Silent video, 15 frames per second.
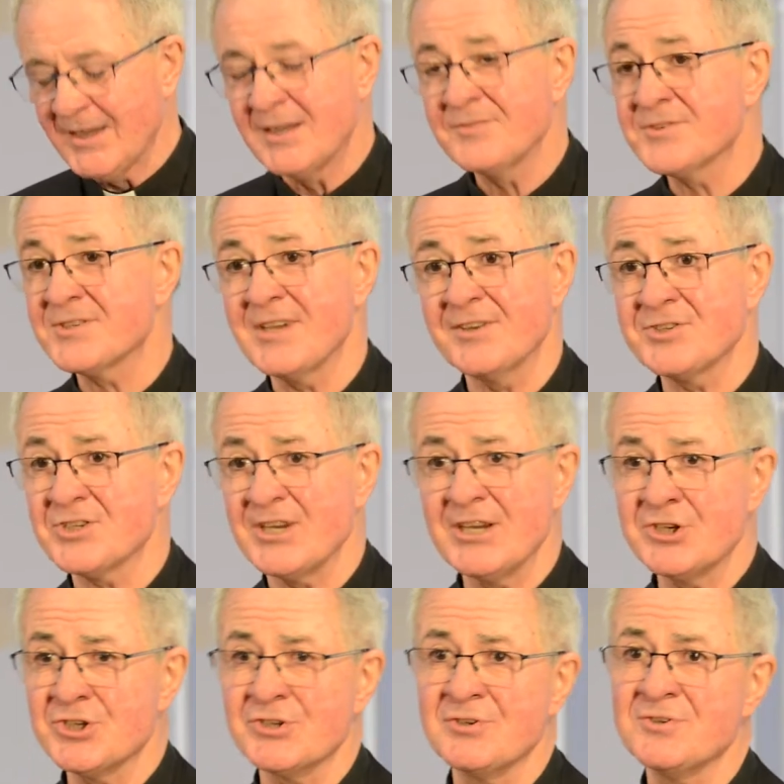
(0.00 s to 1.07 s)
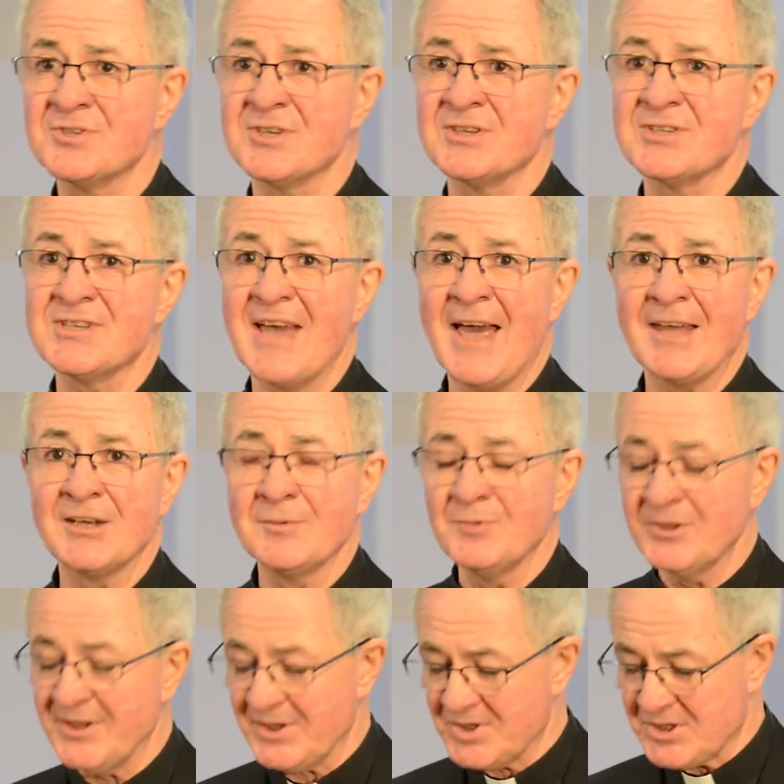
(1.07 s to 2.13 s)
and such issues as
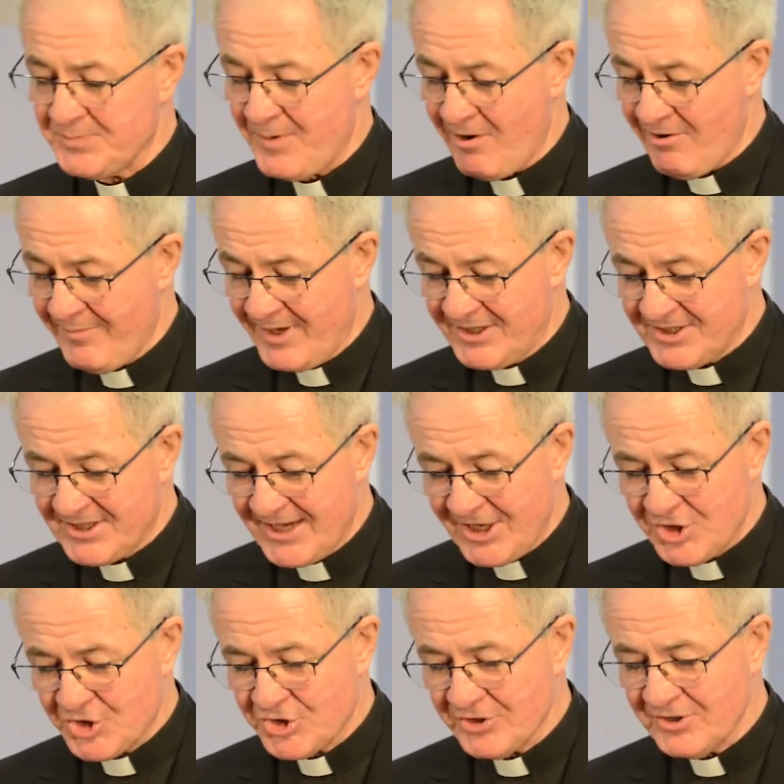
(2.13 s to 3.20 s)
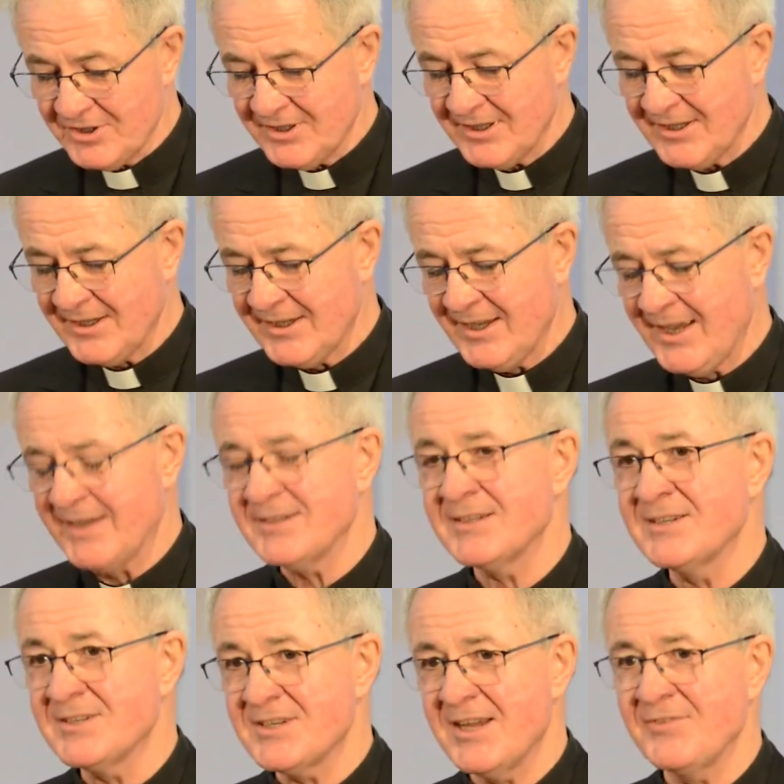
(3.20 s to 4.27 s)
animal experimentation and
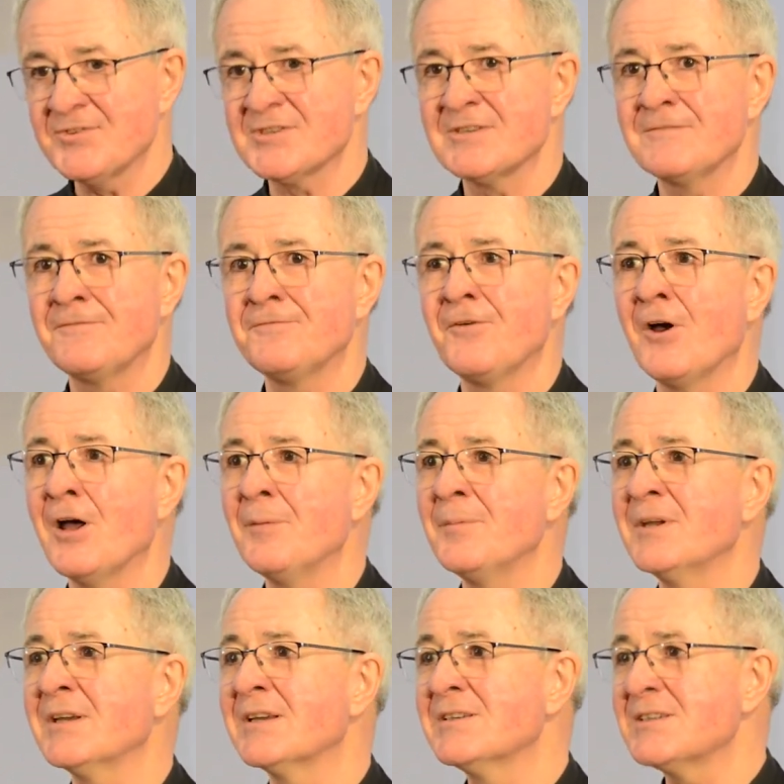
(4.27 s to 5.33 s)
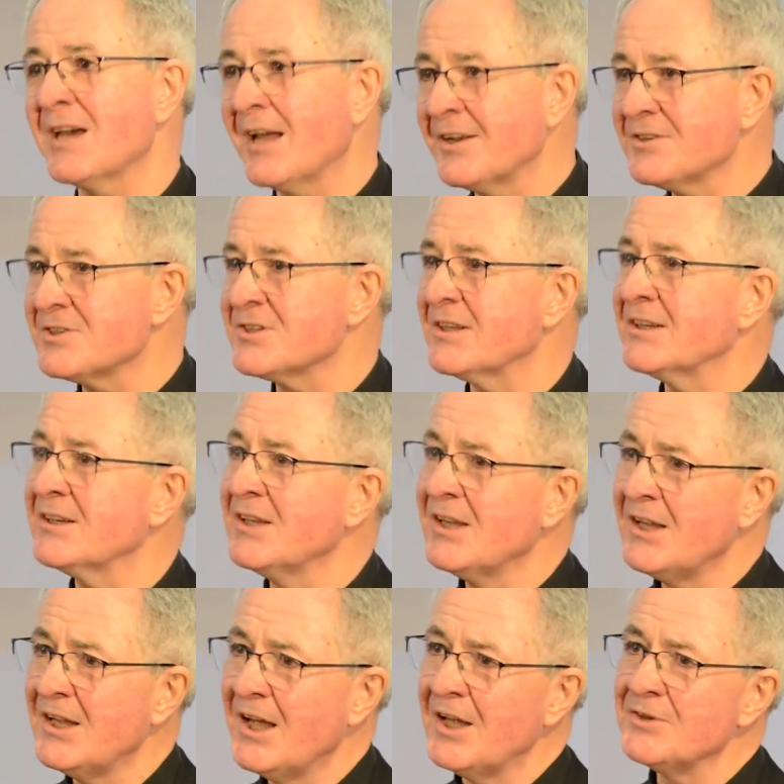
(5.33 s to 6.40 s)
intensive farming and hunting
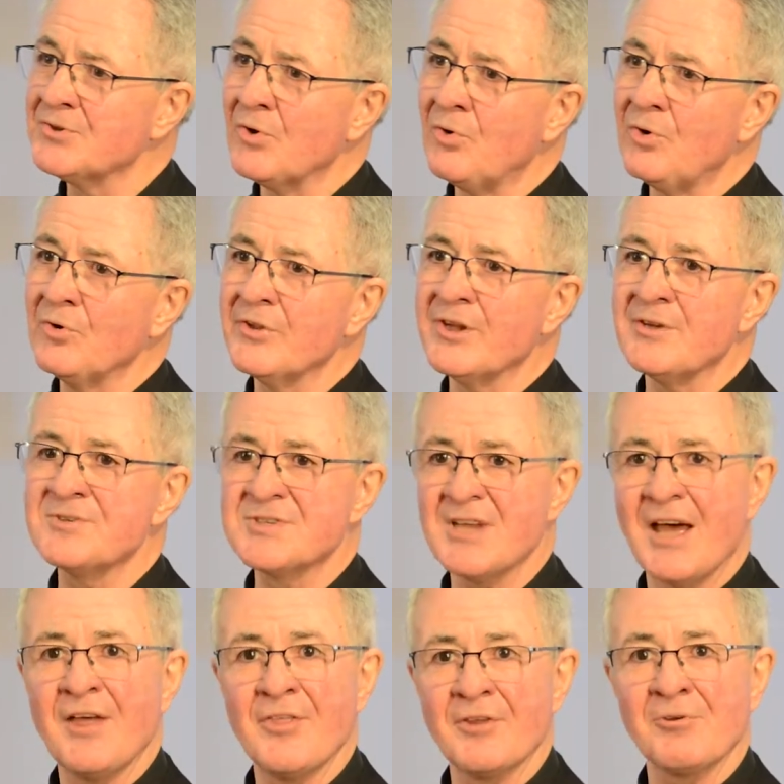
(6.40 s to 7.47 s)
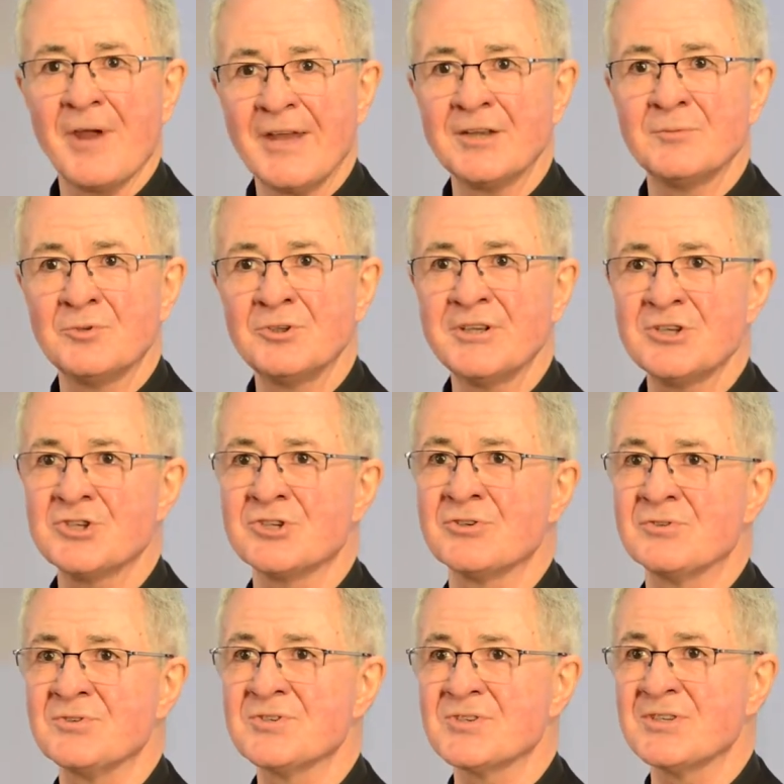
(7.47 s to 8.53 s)
and all those other animal
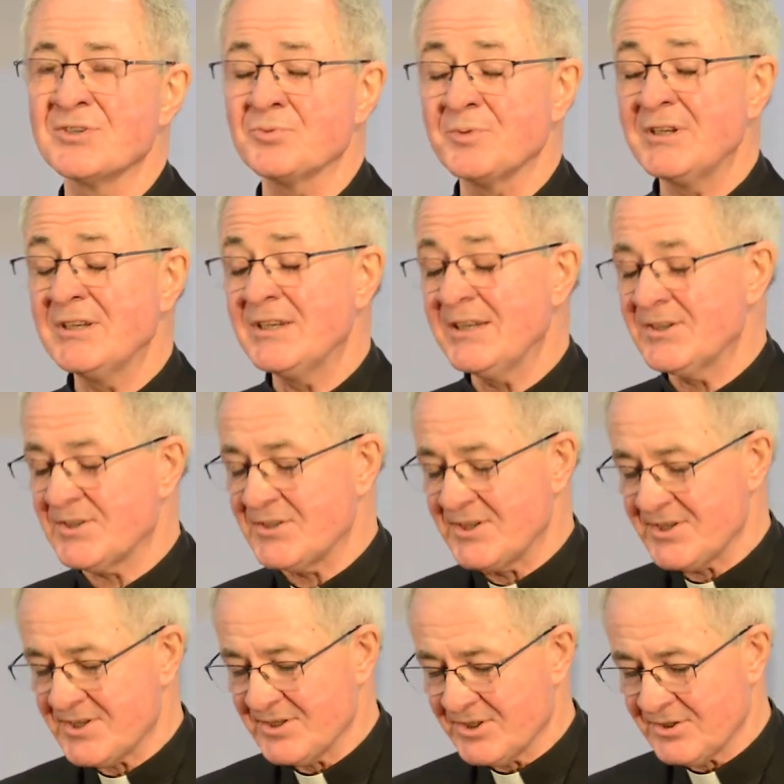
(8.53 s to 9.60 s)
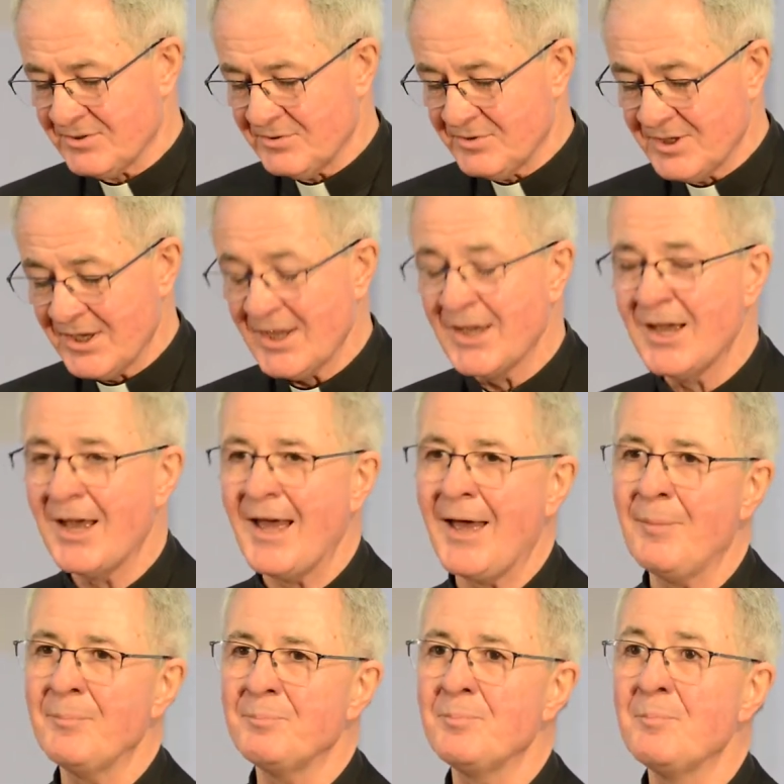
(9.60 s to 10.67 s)
issues that we need to
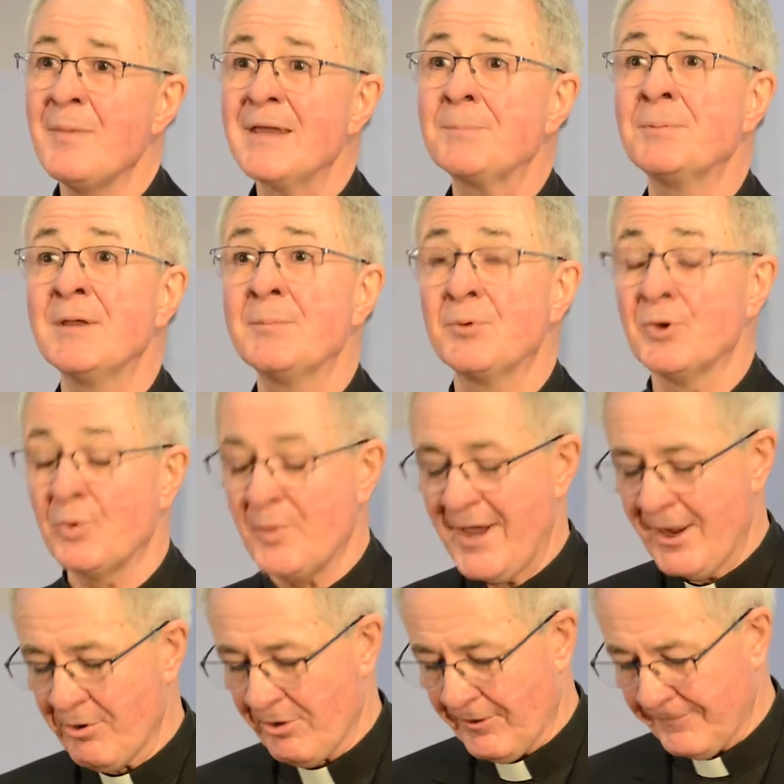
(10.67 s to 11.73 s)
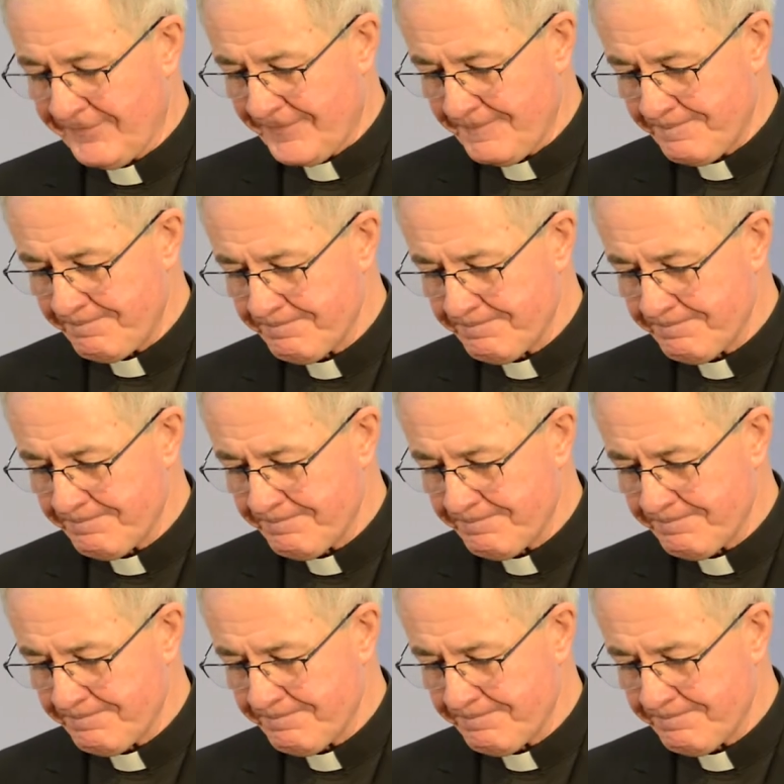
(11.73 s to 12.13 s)
make people aware of.